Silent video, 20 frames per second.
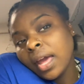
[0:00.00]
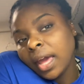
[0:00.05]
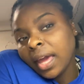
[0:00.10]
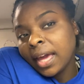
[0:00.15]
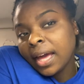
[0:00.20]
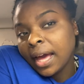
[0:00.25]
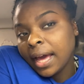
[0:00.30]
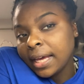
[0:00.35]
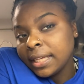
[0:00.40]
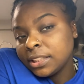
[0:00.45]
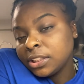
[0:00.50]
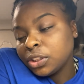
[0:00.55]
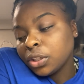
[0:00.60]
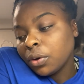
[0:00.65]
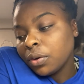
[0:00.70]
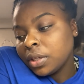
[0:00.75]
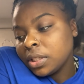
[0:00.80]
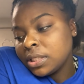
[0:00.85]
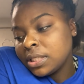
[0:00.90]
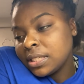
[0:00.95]
hey guys, so
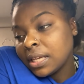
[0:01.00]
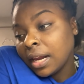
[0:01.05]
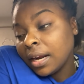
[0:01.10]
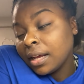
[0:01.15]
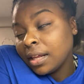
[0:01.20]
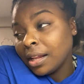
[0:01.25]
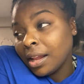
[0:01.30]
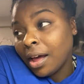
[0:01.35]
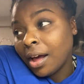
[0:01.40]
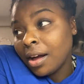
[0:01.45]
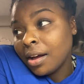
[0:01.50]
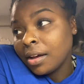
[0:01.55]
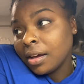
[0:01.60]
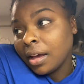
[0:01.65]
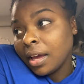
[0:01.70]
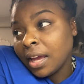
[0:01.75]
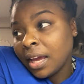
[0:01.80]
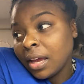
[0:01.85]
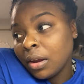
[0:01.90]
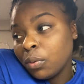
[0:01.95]
it's 10 o'clock,
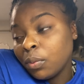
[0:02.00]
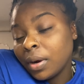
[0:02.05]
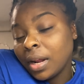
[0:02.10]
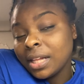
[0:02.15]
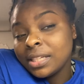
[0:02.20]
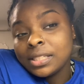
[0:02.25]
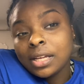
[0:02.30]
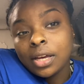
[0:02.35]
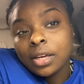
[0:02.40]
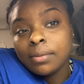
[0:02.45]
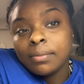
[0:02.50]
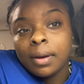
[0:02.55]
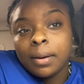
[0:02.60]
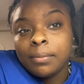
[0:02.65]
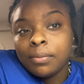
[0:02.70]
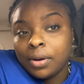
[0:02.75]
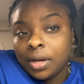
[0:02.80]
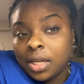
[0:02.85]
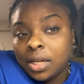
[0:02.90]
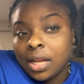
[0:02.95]
and when I tell you my
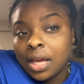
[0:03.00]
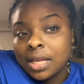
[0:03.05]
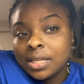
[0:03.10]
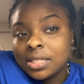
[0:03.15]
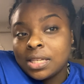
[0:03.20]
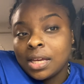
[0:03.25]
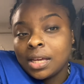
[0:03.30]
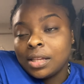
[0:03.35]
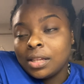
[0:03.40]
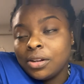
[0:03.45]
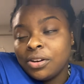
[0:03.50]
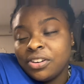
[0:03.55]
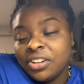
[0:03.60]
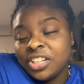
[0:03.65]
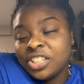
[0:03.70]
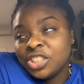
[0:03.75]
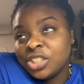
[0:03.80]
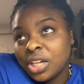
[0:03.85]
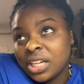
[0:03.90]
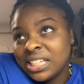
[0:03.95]
brain has like
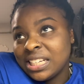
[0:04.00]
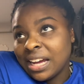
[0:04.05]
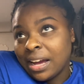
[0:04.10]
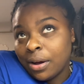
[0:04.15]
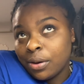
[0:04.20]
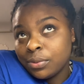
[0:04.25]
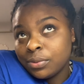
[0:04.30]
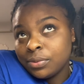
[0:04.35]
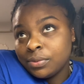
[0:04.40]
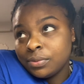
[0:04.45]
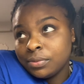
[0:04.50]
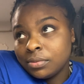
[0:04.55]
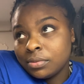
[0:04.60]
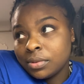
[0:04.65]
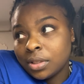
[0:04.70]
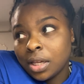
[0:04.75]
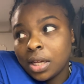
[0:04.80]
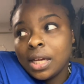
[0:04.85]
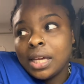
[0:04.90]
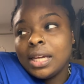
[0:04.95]
literally shut down,
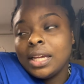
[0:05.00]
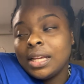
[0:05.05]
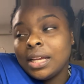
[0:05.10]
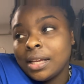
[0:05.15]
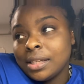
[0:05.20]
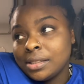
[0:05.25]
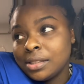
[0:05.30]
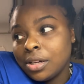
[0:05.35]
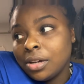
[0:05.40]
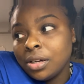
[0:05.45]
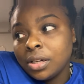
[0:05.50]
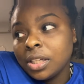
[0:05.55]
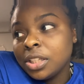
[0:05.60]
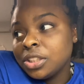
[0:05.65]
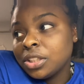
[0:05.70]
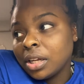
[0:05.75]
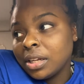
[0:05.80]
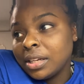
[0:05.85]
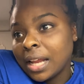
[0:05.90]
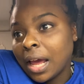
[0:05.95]
it has literally
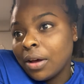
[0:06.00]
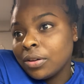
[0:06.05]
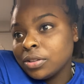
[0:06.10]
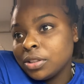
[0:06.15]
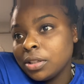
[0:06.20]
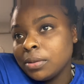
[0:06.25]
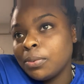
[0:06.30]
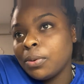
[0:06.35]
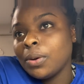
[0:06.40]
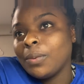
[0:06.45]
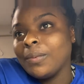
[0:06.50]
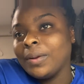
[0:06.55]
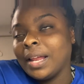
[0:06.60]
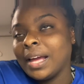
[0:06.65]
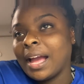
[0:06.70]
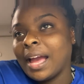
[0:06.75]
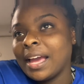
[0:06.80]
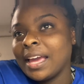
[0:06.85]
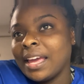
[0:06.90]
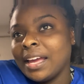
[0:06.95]
shut down to the point where
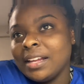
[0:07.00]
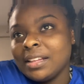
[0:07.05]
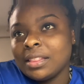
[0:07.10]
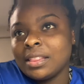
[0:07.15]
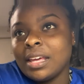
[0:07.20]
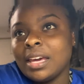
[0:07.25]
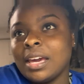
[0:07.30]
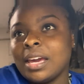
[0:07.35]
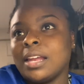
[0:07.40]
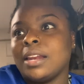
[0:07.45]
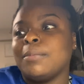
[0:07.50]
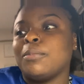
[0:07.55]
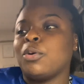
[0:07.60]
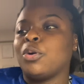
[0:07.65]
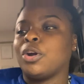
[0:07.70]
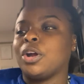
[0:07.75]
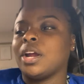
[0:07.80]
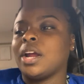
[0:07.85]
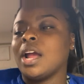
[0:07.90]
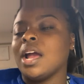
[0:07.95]
like I can't think
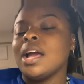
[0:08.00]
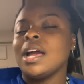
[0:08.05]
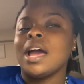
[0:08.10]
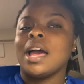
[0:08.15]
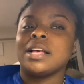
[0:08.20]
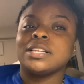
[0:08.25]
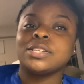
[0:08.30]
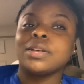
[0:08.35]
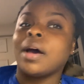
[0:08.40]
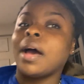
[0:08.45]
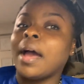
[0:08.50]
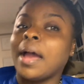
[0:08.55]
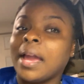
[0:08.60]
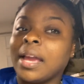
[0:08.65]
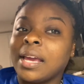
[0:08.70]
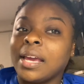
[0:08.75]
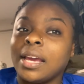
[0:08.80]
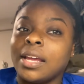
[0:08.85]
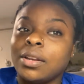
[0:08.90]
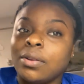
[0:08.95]
anymore. So I
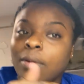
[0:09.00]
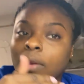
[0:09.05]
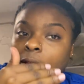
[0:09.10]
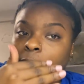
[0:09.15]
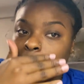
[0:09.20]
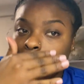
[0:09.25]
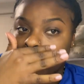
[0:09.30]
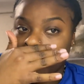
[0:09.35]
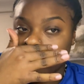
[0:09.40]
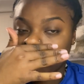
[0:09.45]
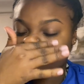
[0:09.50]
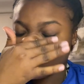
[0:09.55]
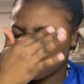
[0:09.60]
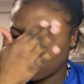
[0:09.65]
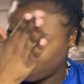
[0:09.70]
can't do any homework.